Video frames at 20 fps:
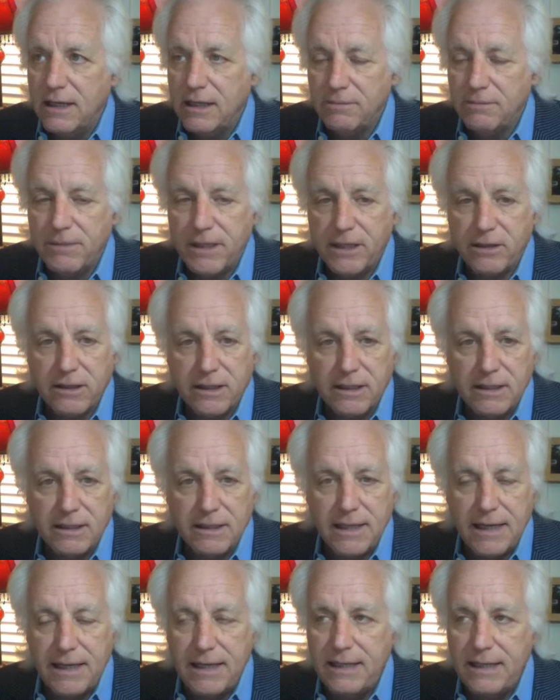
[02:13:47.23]

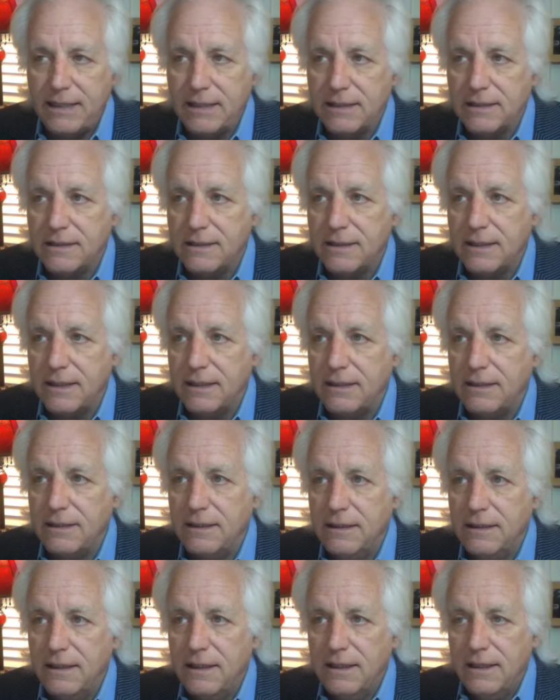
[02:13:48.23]
American dating
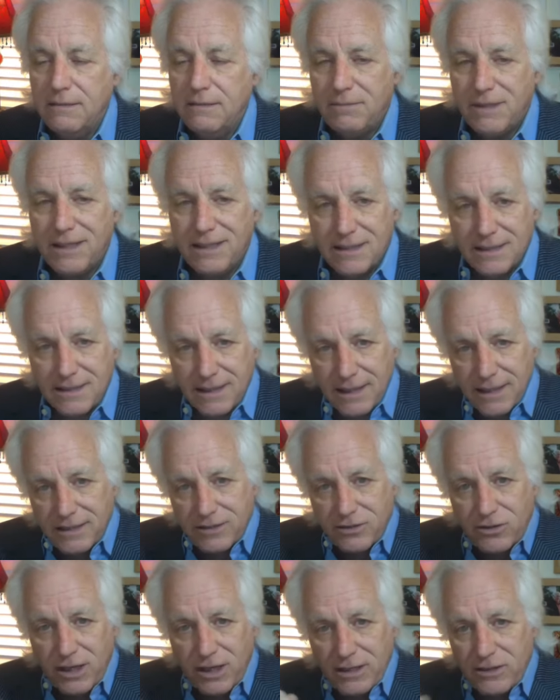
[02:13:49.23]
scene, but it's
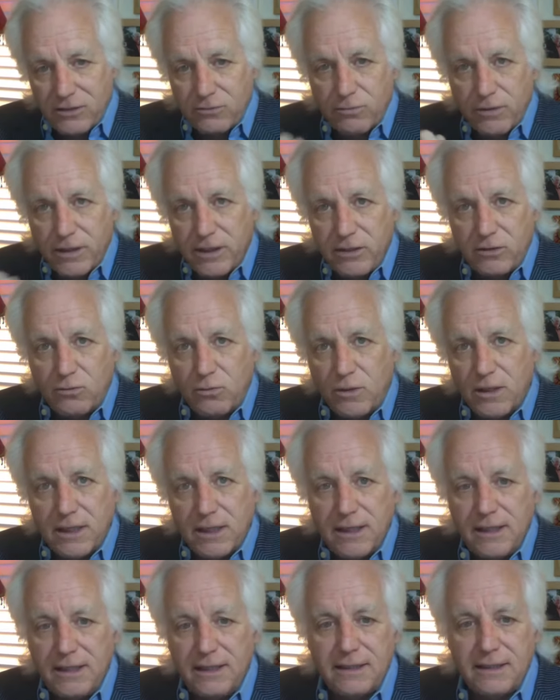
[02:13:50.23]
like trying to reel
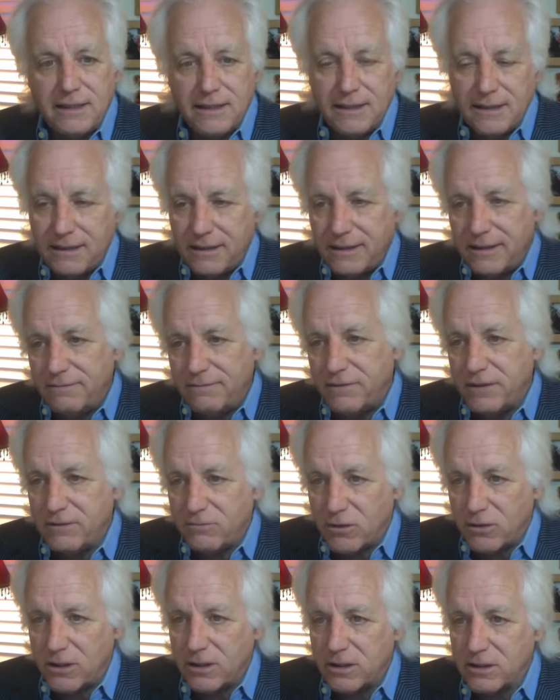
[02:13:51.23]
one in, and if it
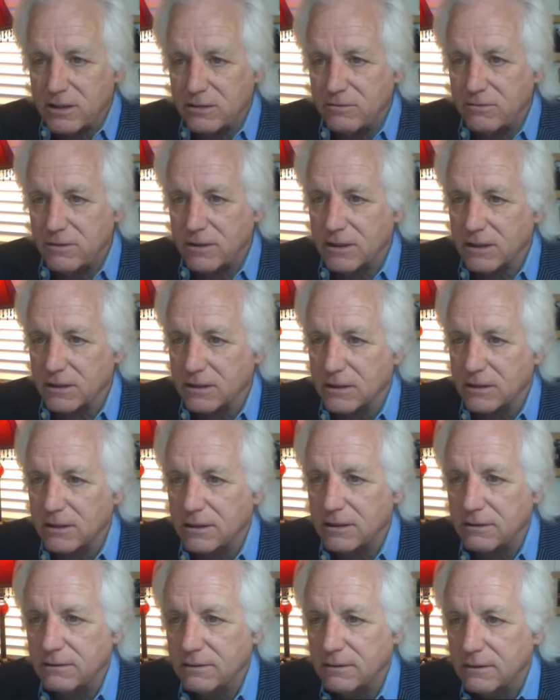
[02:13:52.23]
works, it works,
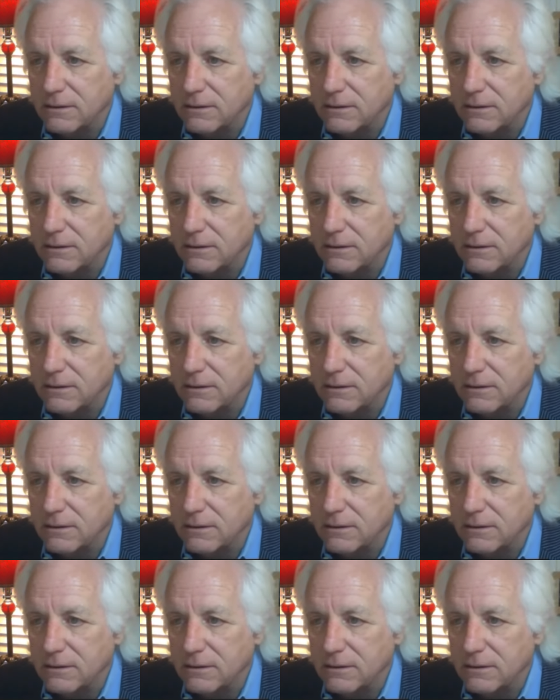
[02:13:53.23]
you know.